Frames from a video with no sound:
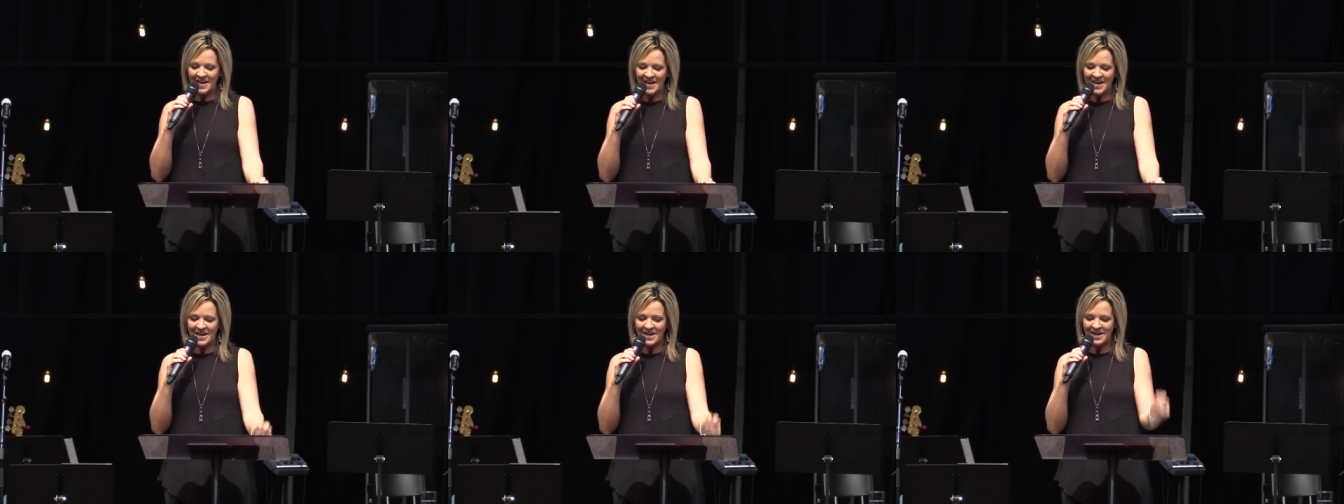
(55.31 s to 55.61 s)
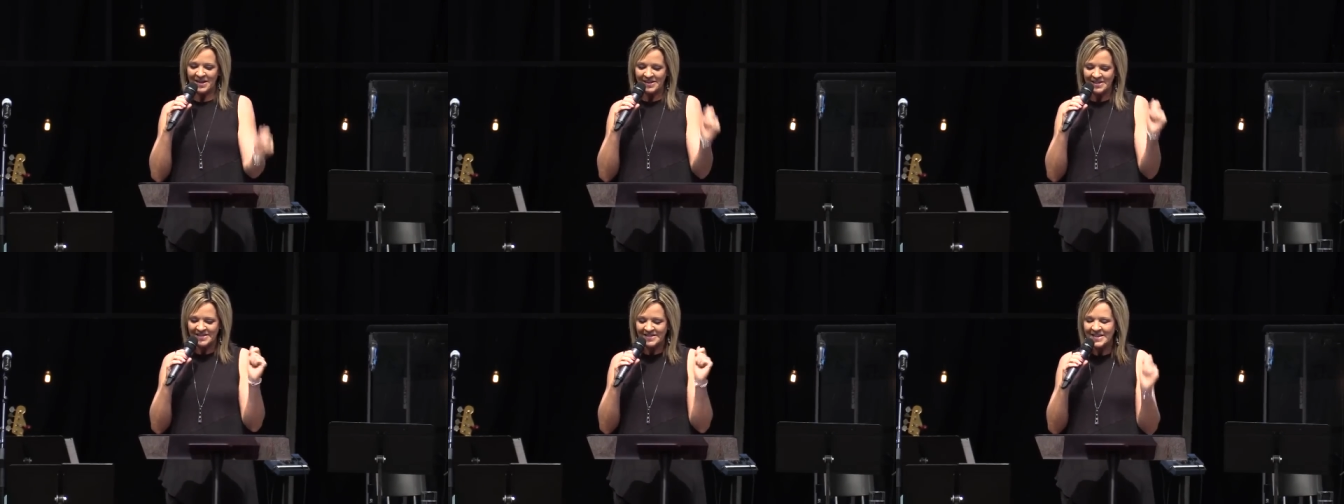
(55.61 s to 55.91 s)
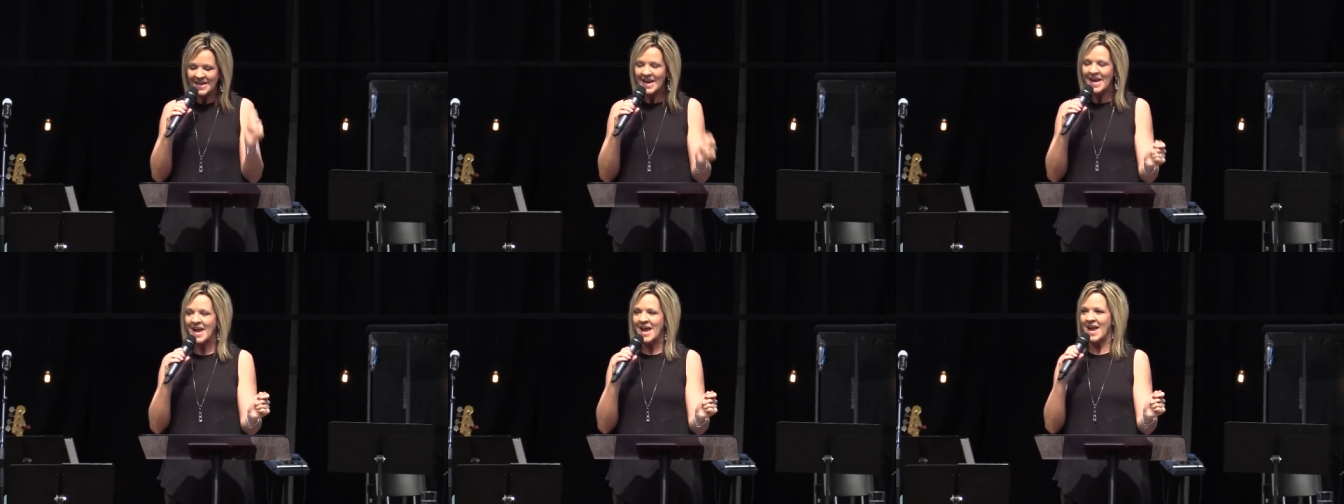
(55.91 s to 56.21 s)
in a
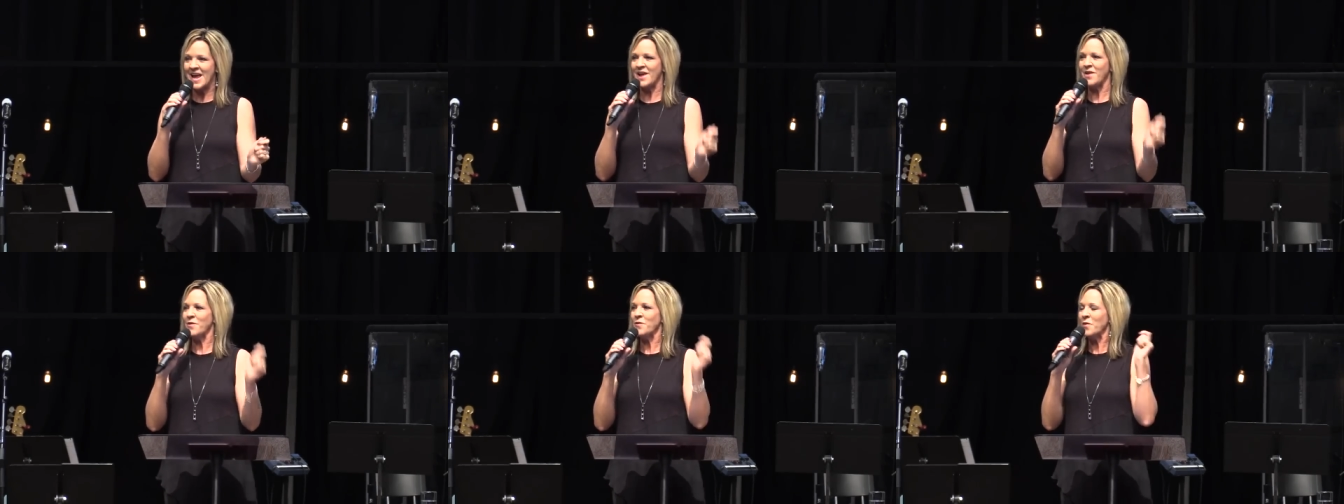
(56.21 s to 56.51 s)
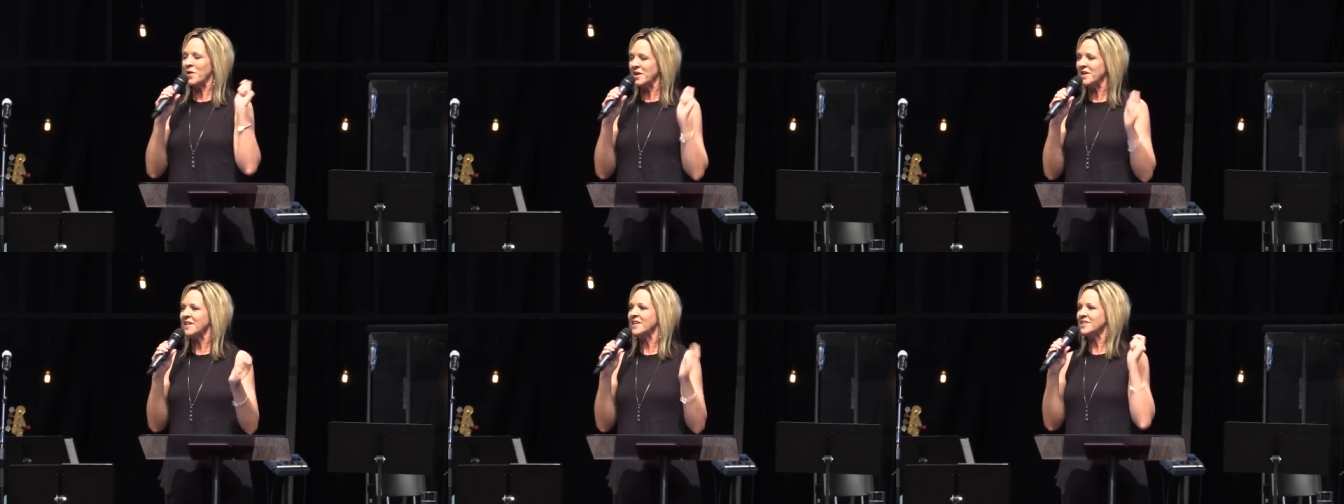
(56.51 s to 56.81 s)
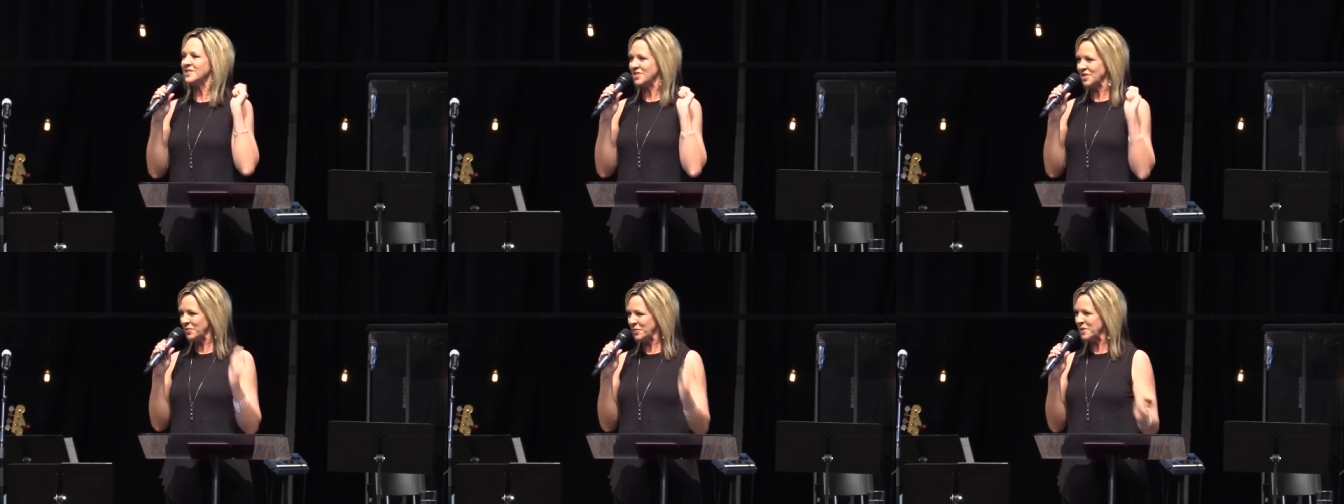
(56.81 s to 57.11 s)
day what
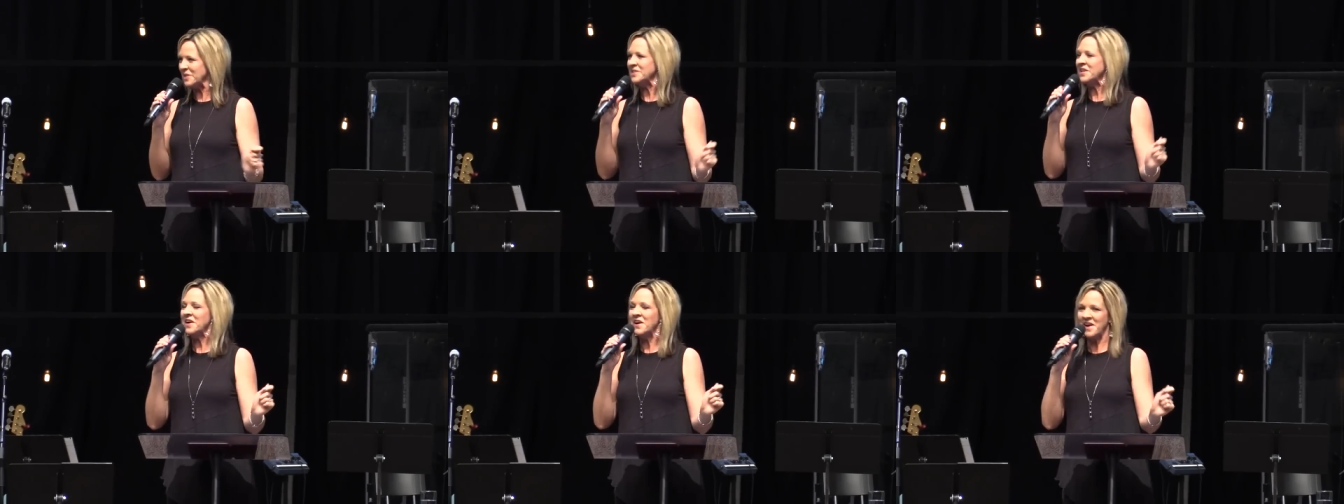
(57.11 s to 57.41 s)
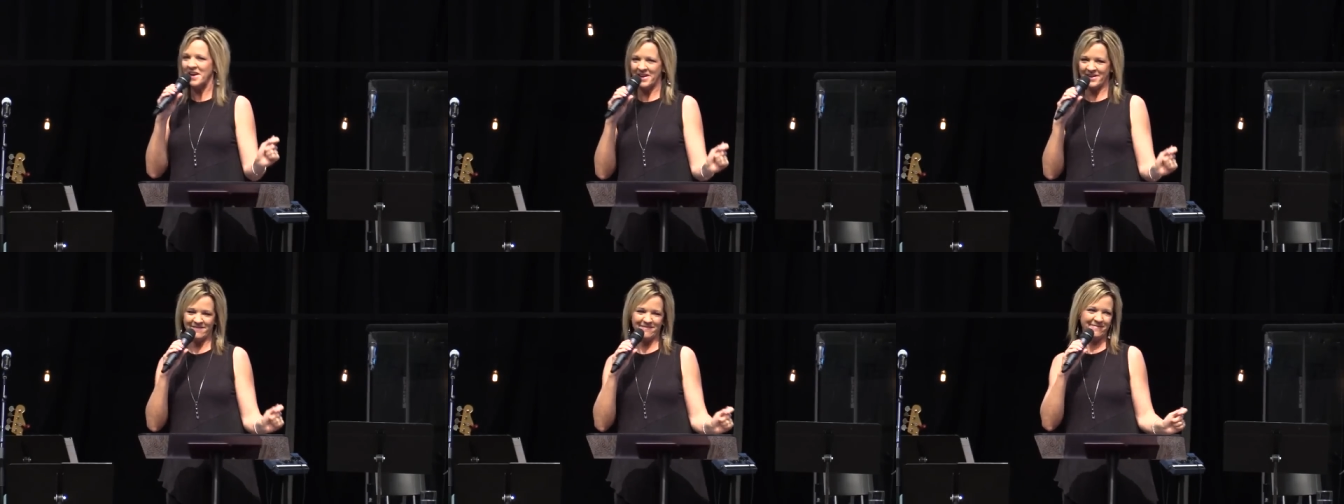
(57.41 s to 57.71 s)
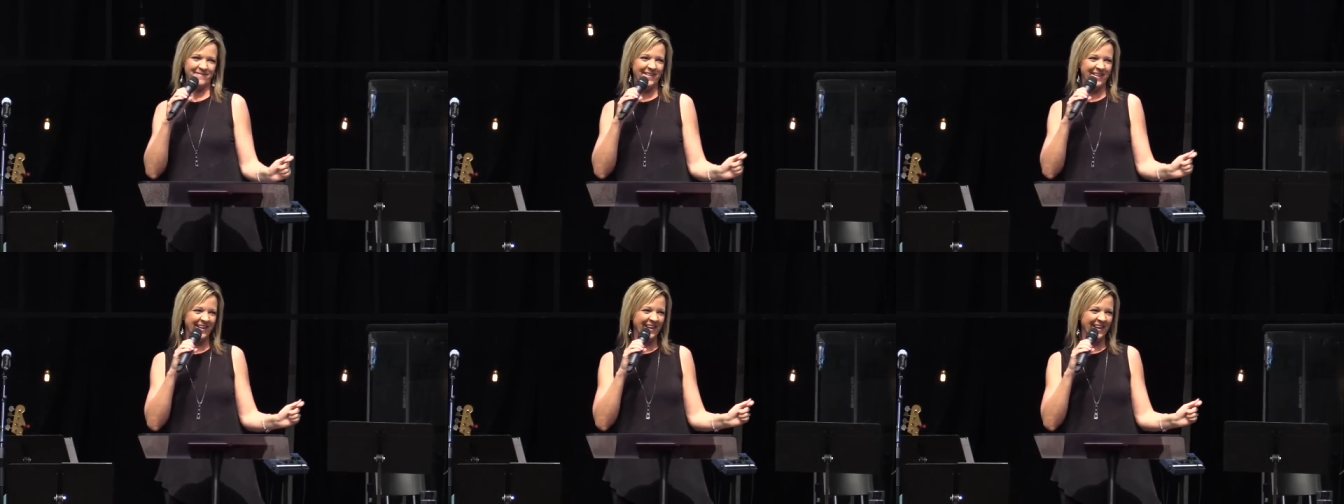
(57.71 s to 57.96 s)
needs to be done?